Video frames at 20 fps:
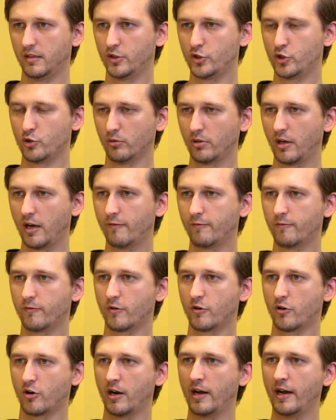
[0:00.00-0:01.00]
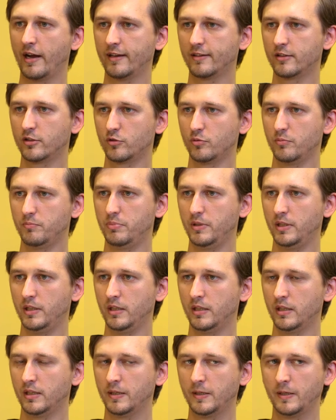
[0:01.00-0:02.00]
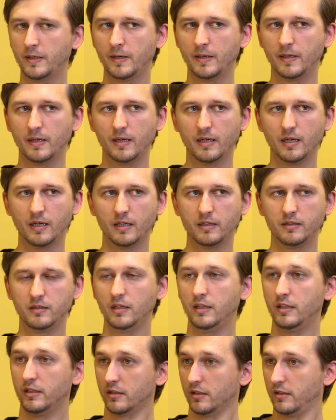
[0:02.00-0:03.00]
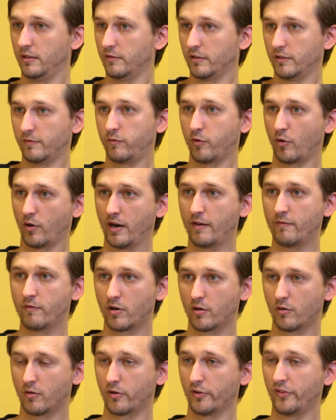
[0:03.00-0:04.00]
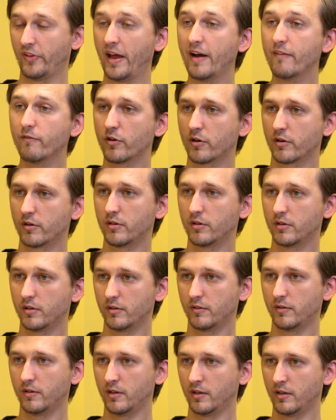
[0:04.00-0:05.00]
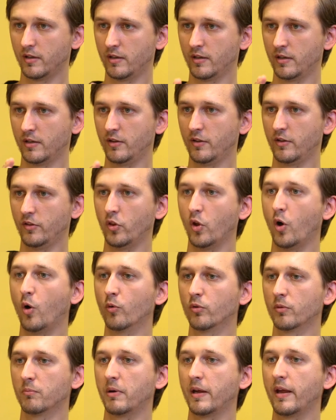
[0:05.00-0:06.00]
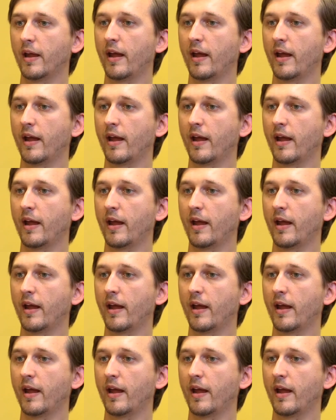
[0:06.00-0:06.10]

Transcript: should have right to be deleted even forever or never known by